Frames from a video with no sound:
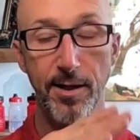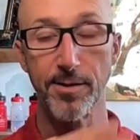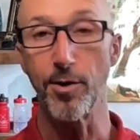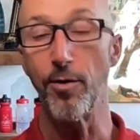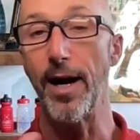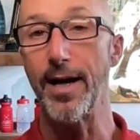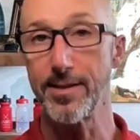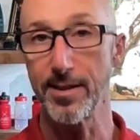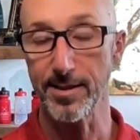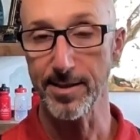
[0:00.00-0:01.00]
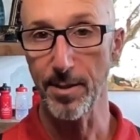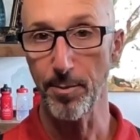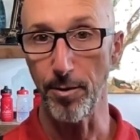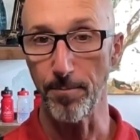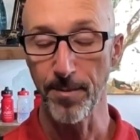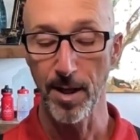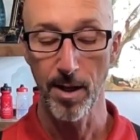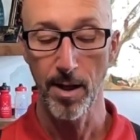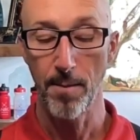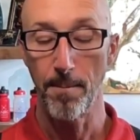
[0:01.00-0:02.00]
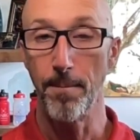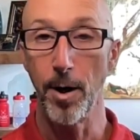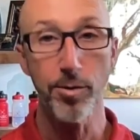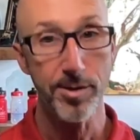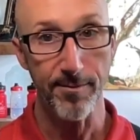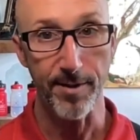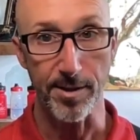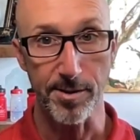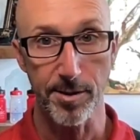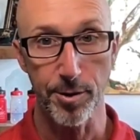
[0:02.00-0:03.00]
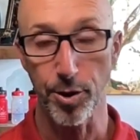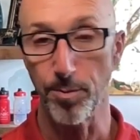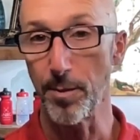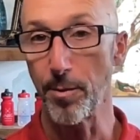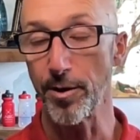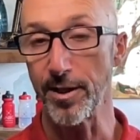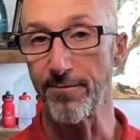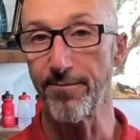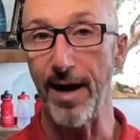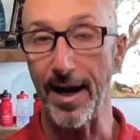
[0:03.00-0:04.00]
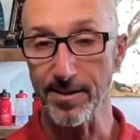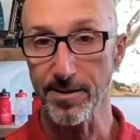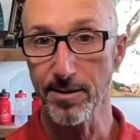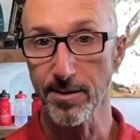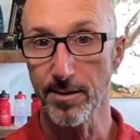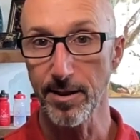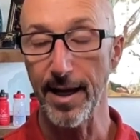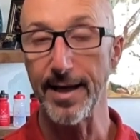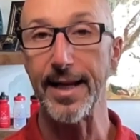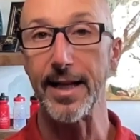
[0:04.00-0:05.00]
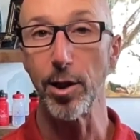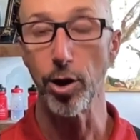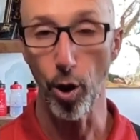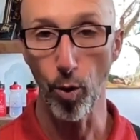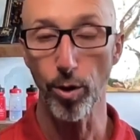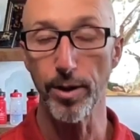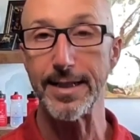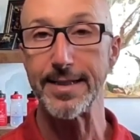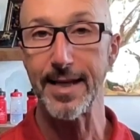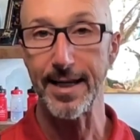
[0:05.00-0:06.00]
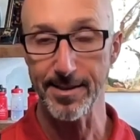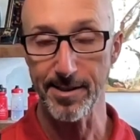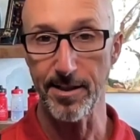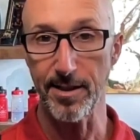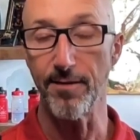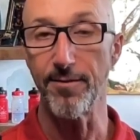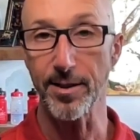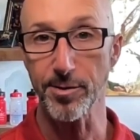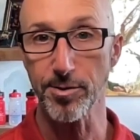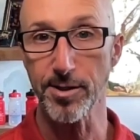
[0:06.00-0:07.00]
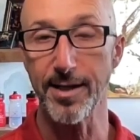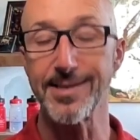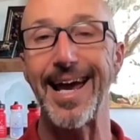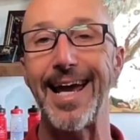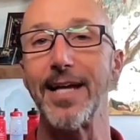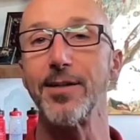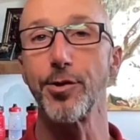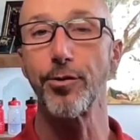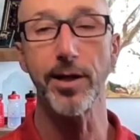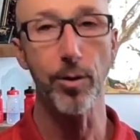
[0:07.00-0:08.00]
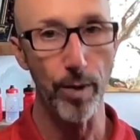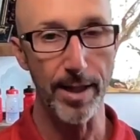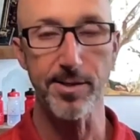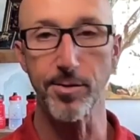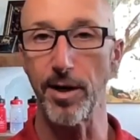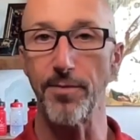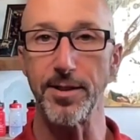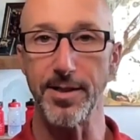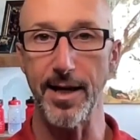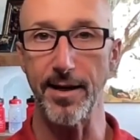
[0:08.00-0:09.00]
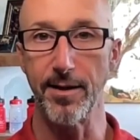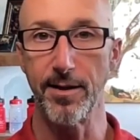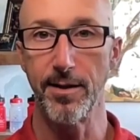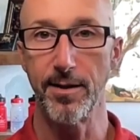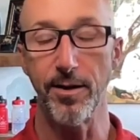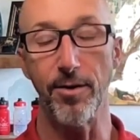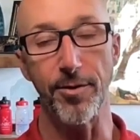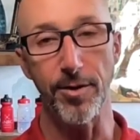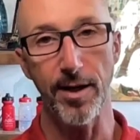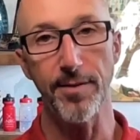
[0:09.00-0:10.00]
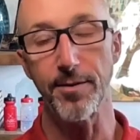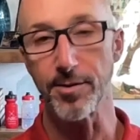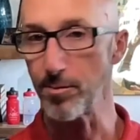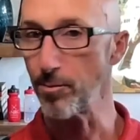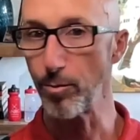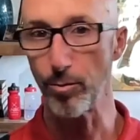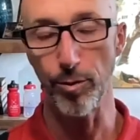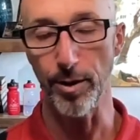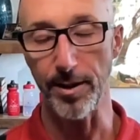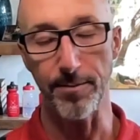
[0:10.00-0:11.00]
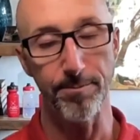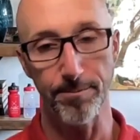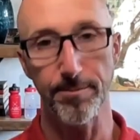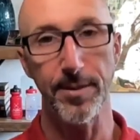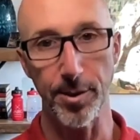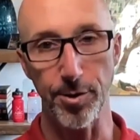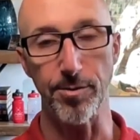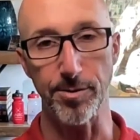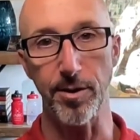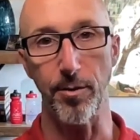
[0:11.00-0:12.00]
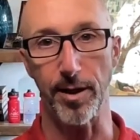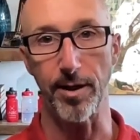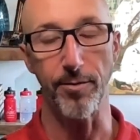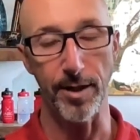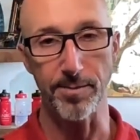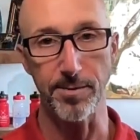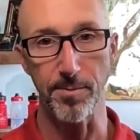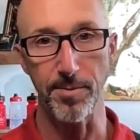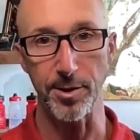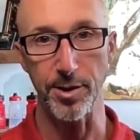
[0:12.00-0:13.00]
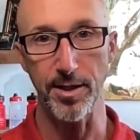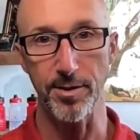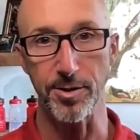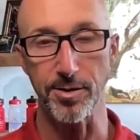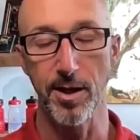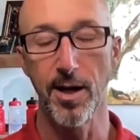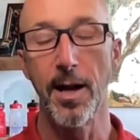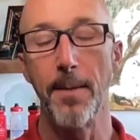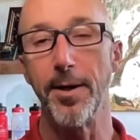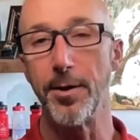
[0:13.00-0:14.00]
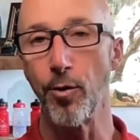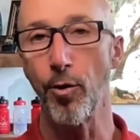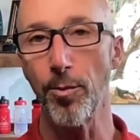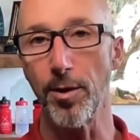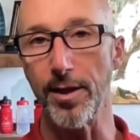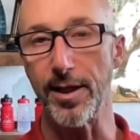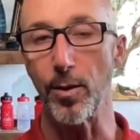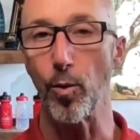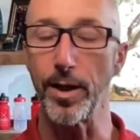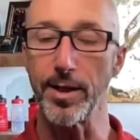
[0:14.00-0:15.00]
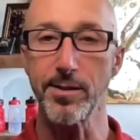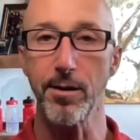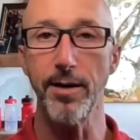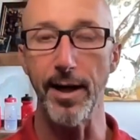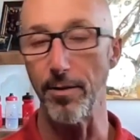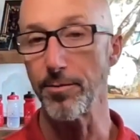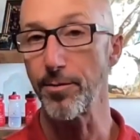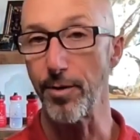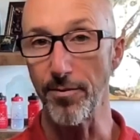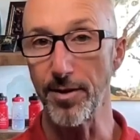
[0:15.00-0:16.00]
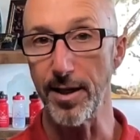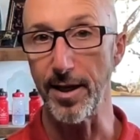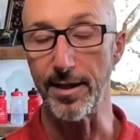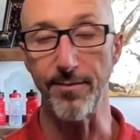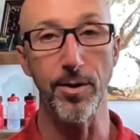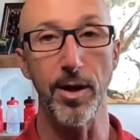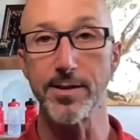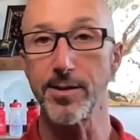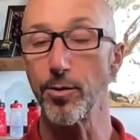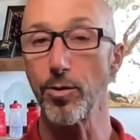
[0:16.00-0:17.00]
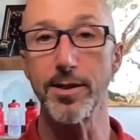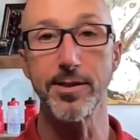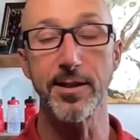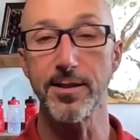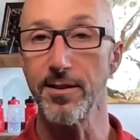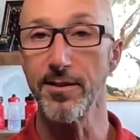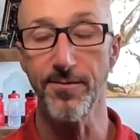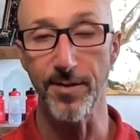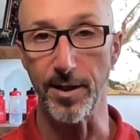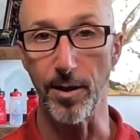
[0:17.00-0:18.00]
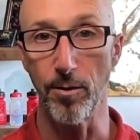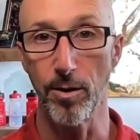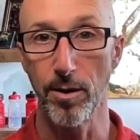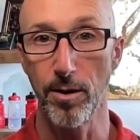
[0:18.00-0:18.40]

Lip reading: So as an example, most of us should be burning fat at a lower intensity of exercise and during rest throughout the day. Now, if you're not, there's some really issues going on, right? Some big challenges. But normally we start out throughout the day, even as you're listening to this video,